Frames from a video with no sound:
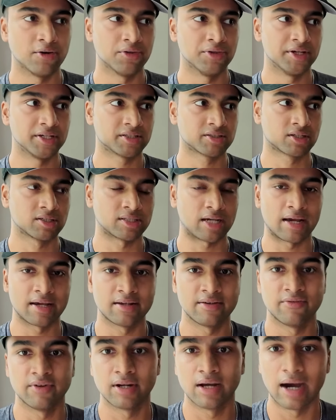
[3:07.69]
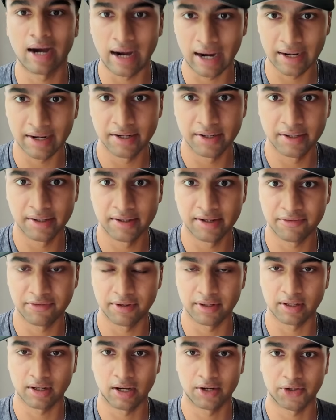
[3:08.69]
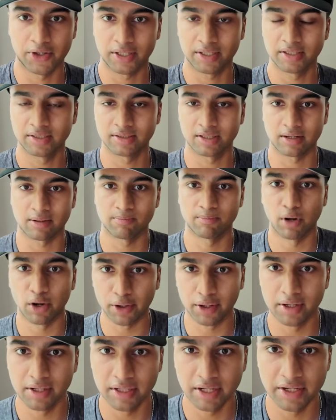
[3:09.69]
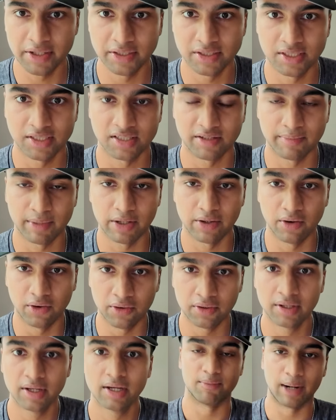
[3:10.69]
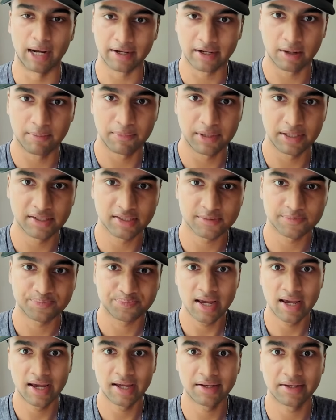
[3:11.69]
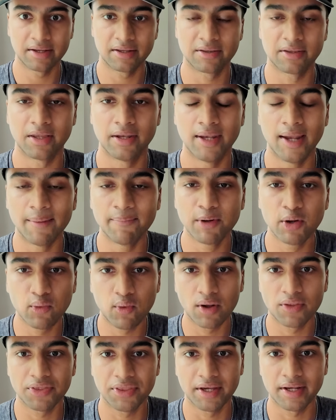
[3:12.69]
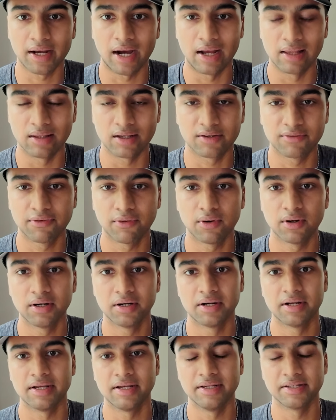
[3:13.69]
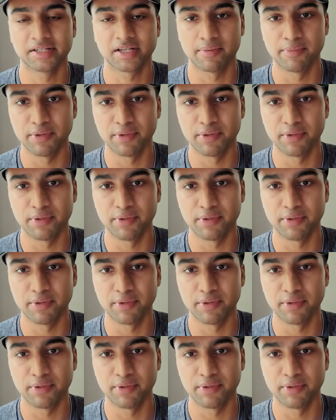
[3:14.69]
know this because I even hire different contractors, like marketing agencies of my own for my companies. And the number one thing I look for is